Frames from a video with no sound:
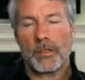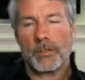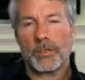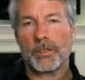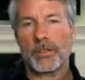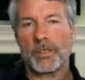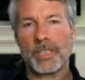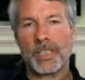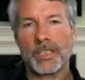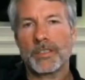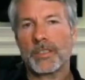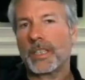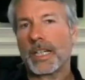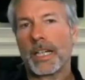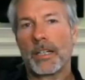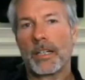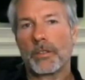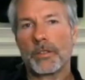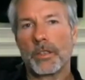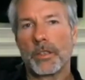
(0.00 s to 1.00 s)
Or the
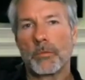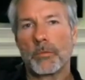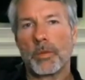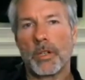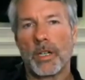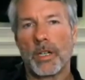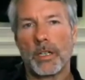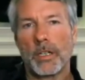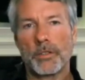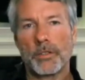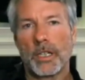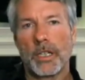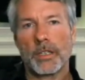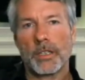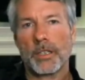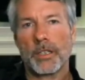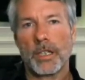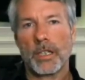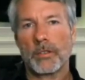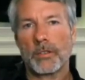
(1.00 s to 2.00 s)
6,000
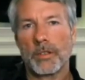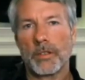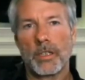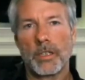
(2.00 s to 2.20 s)
projects out